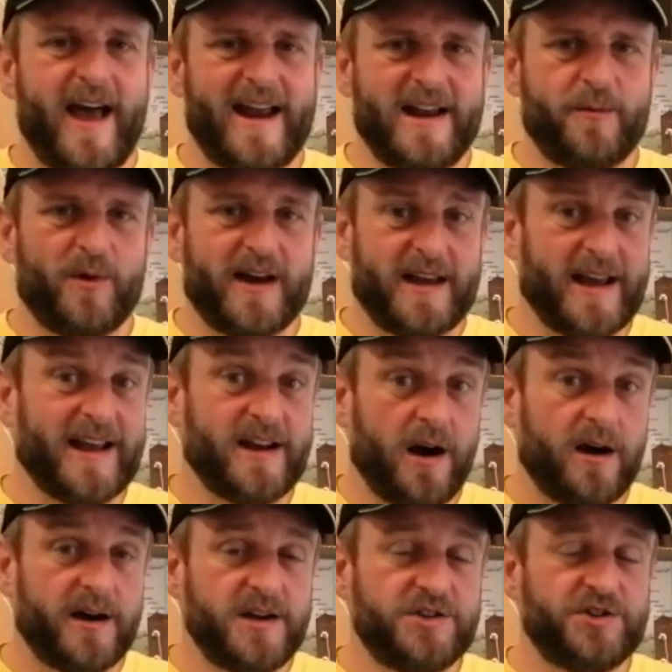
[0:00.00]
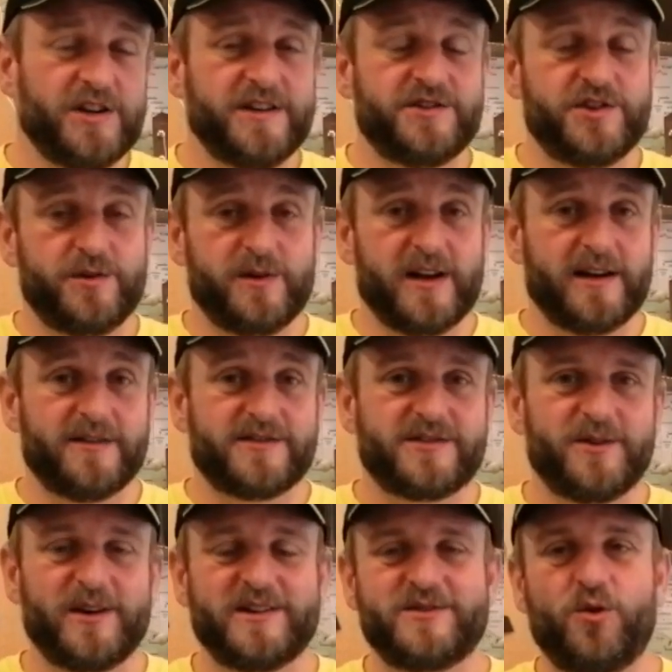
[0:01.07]
anyway in high G tuning.
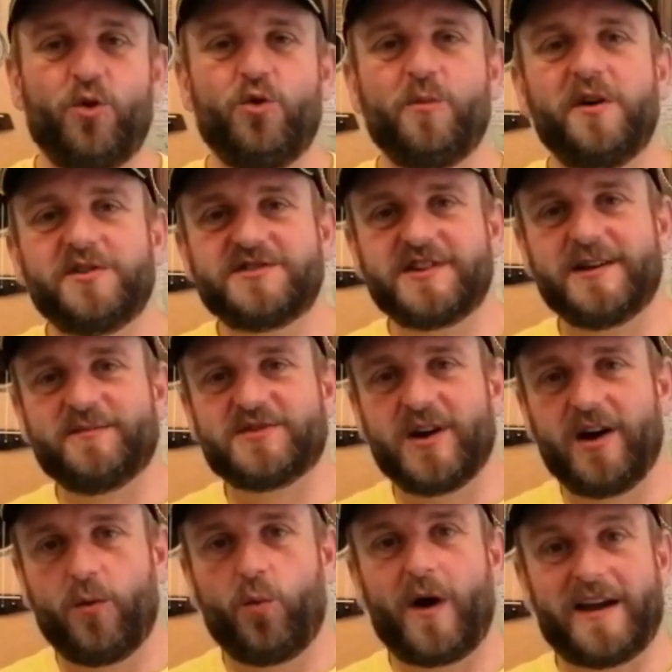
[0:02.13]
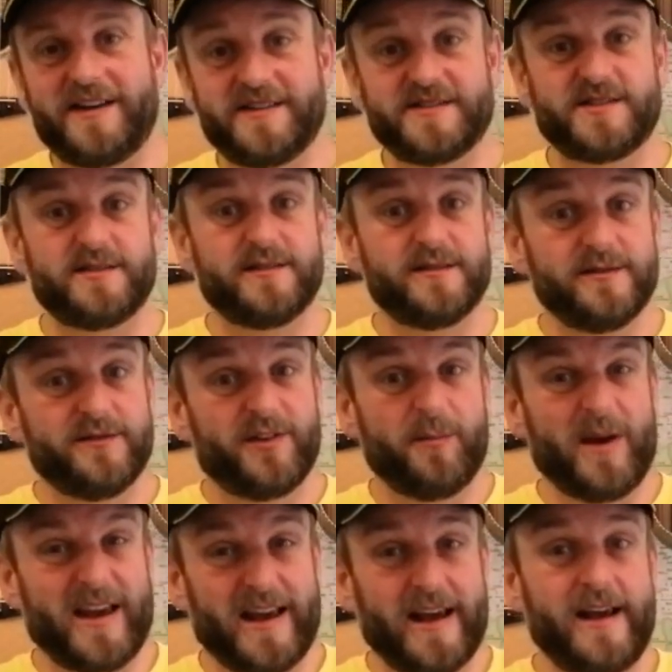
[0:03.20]
So it almost seems a waste
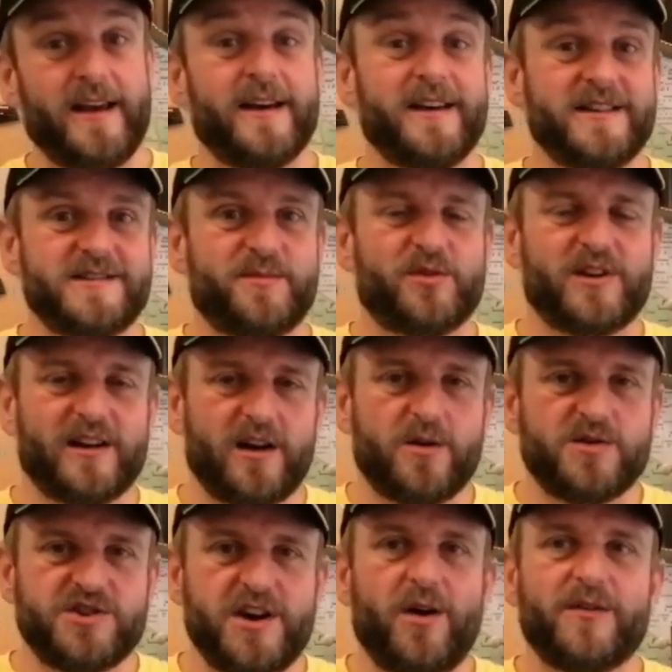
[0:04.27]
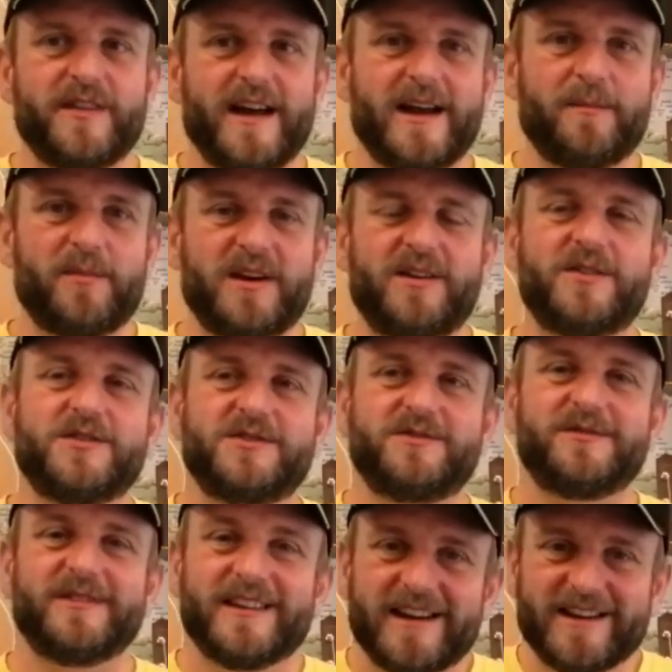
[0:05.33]
for me to put a low G on that,
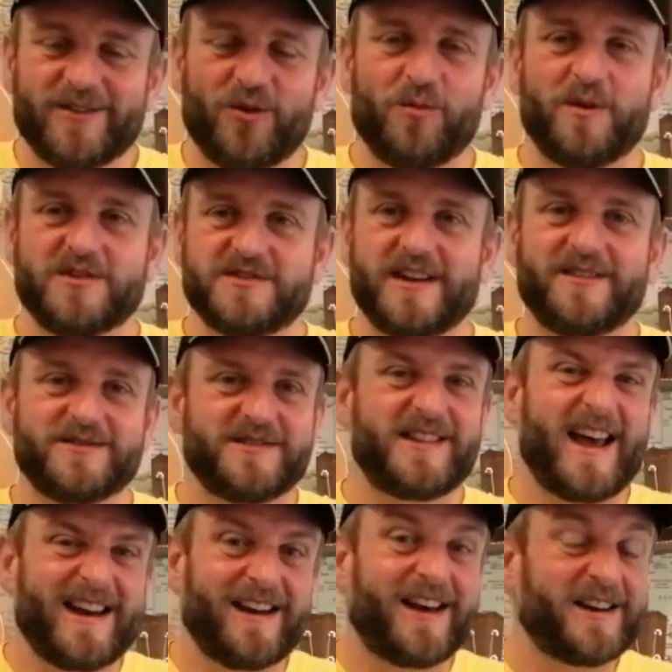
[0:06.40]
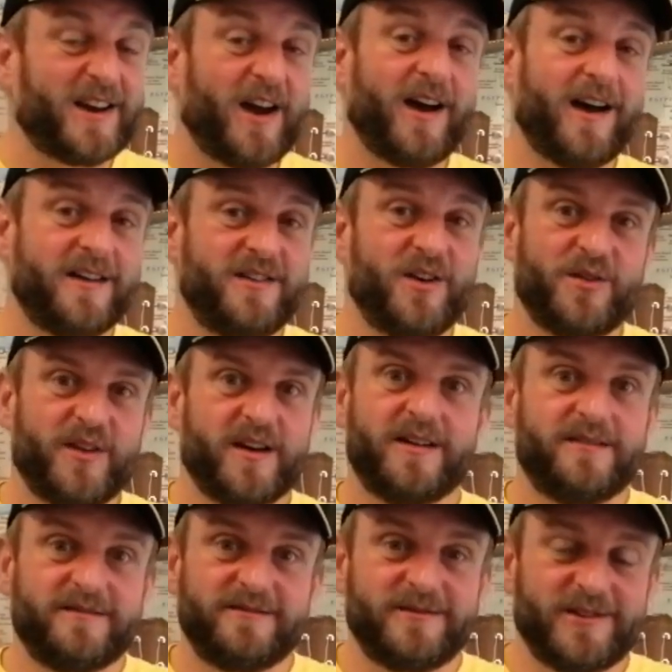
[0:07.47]
because it almost sounds then like
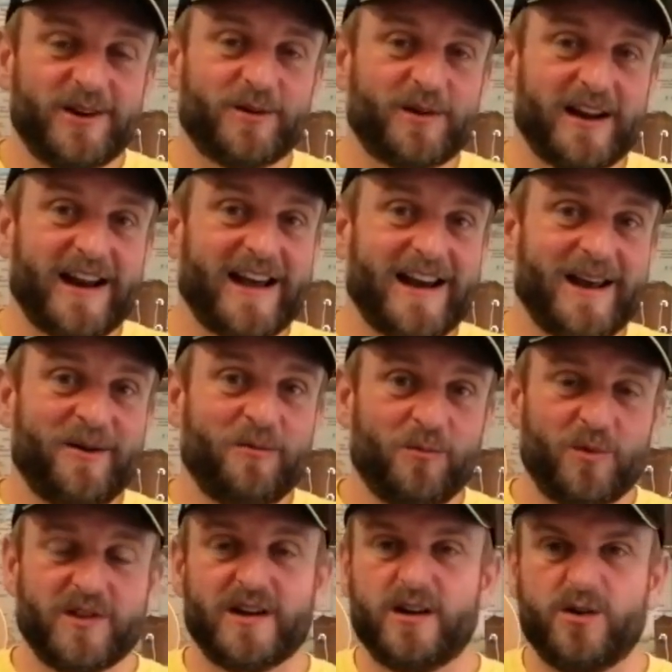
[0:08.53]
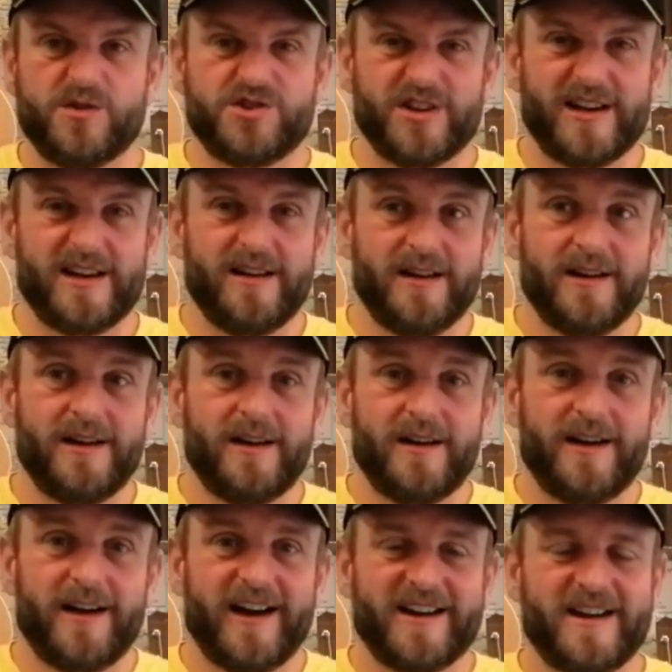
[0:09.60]
another ukulele with a low G,
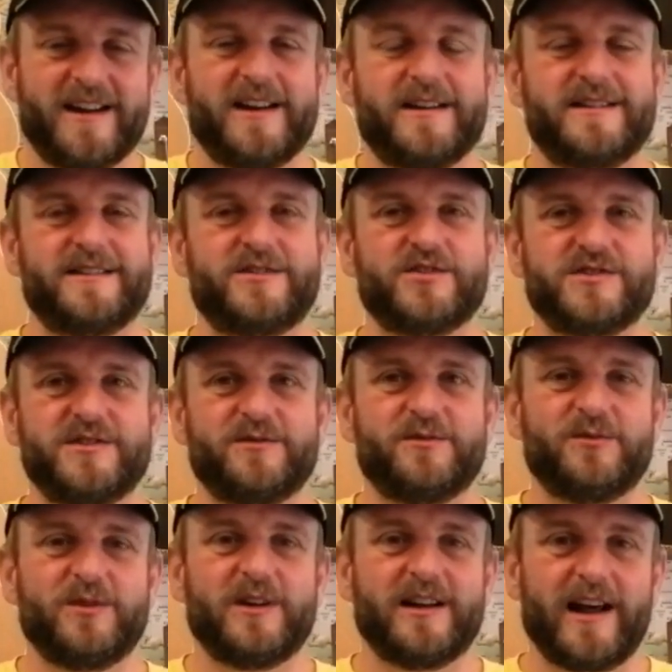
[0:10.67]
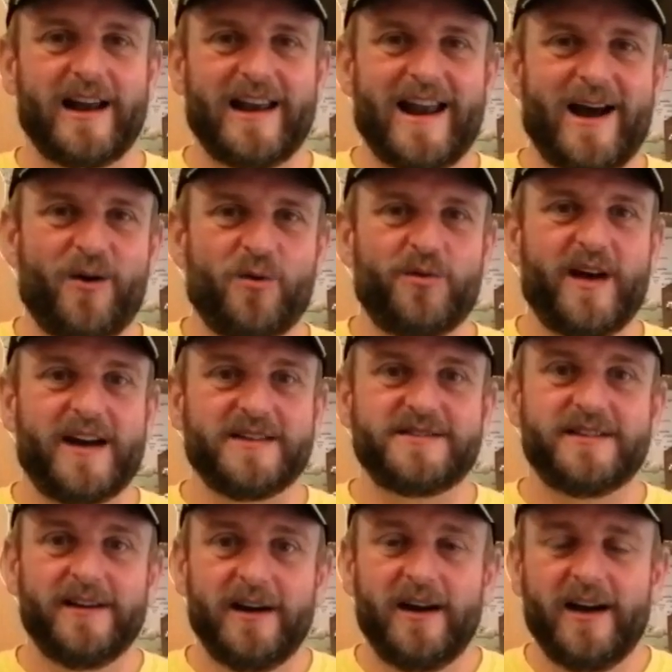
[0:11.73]
and it doesn't allow
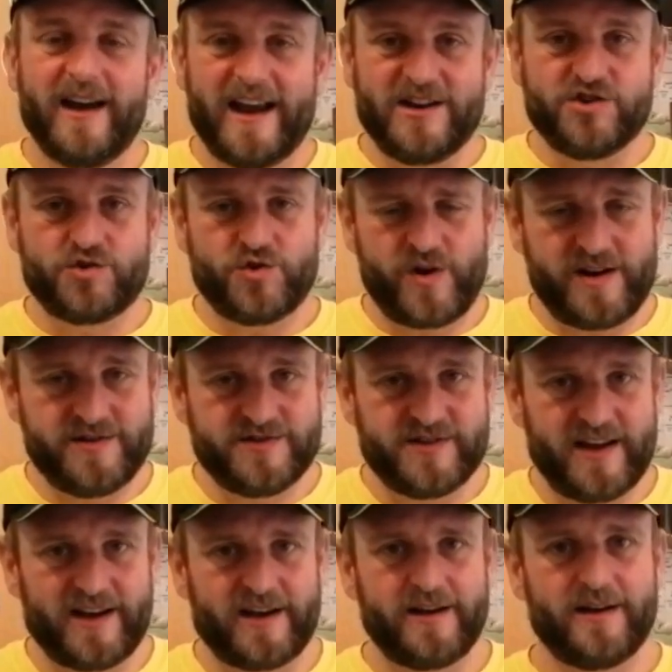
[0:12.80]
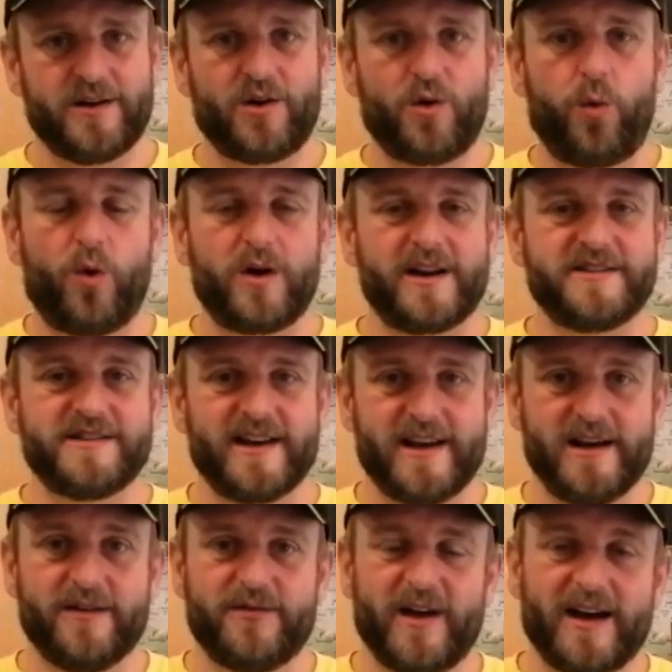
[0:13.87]
that intrinsic
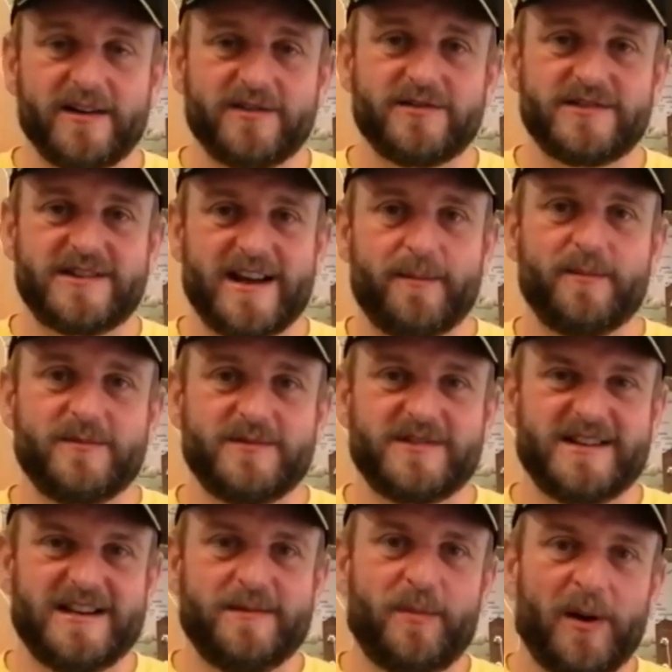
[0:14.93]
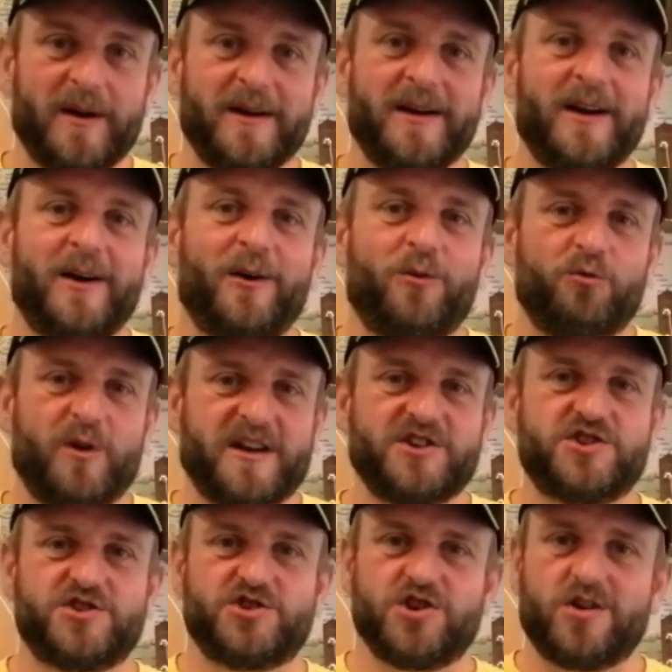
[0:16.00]
quality of that deep,
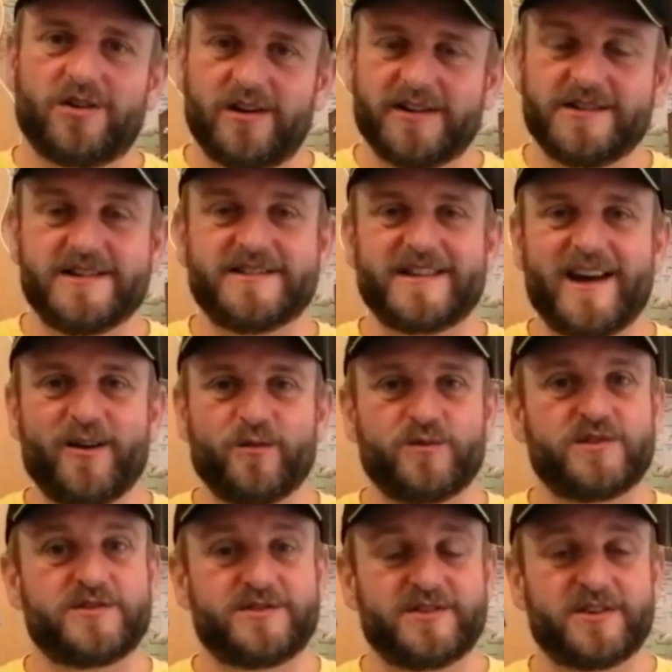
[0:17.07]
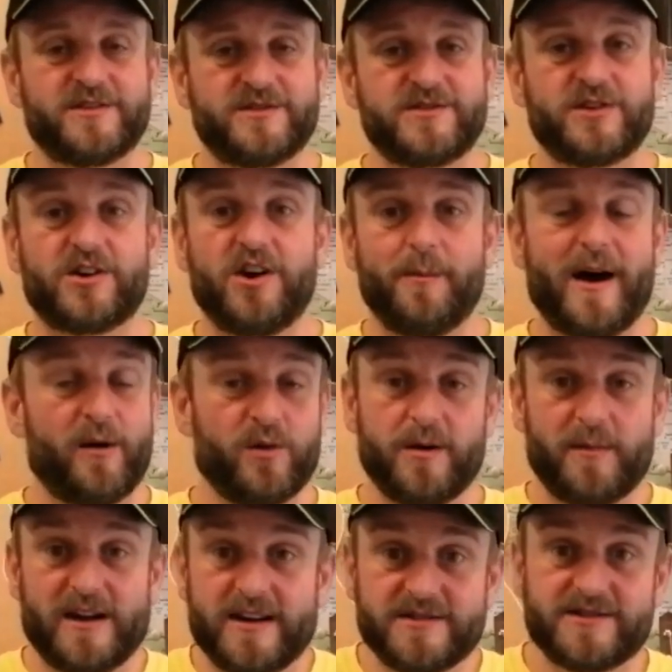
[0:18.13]
rich, chocolatey sound to come
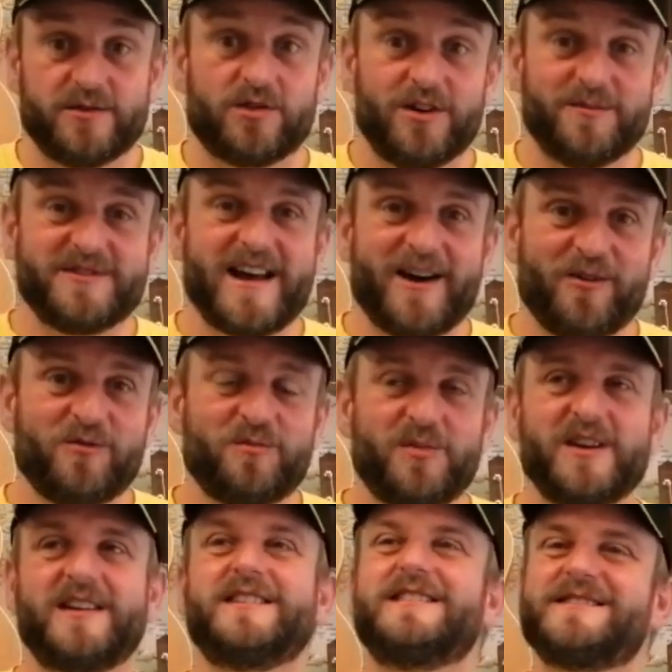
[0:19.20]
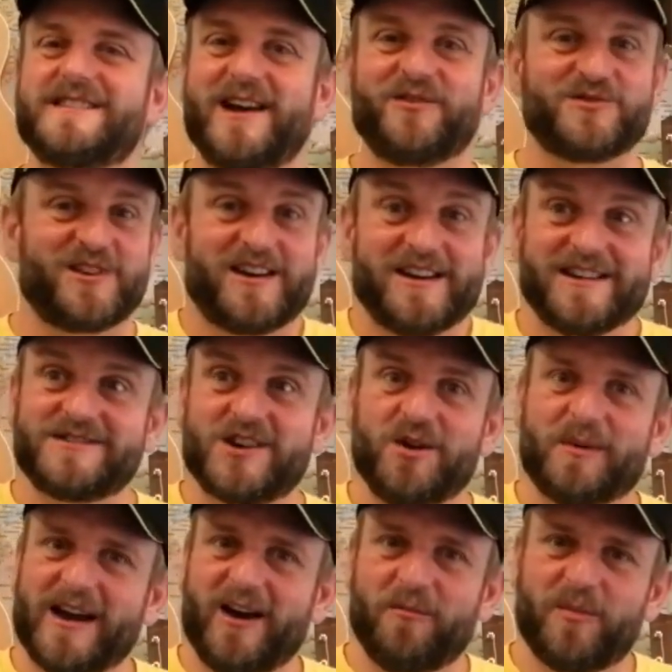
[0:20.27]
out. I mean, it still comes out, but it sounds like it's
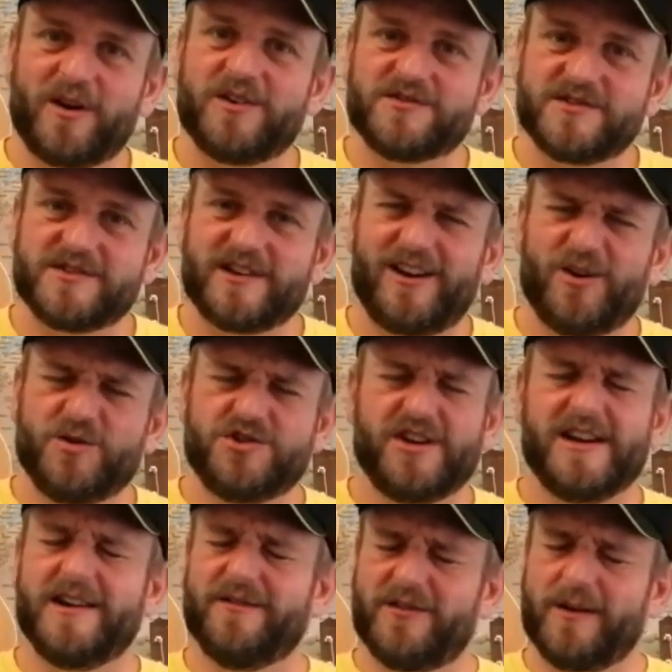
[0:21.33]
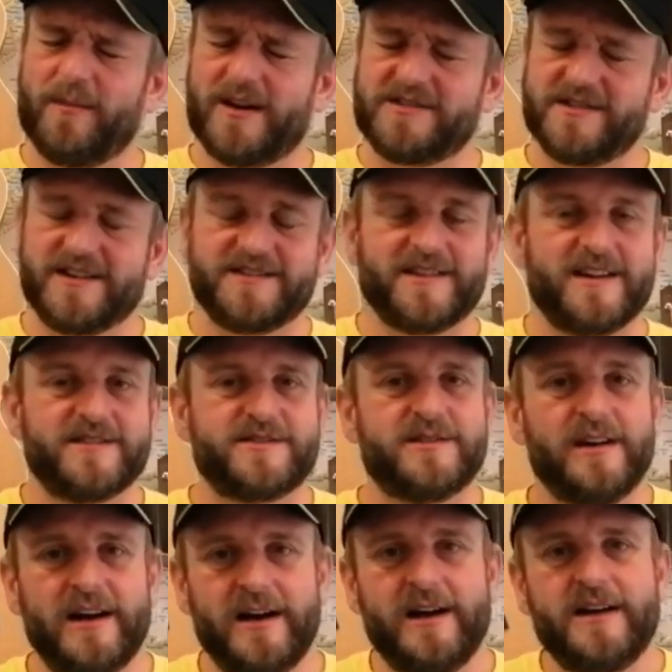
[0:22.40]
coming out because there's a low G, if that makes any
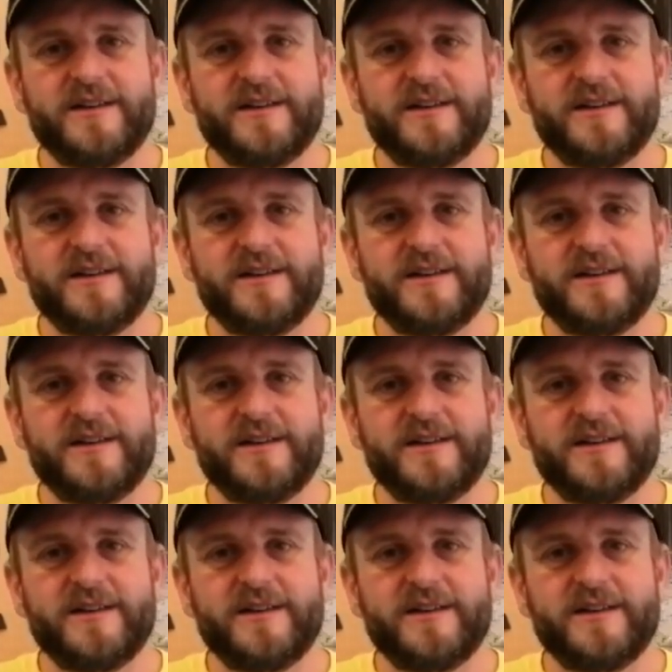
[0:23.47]
sense.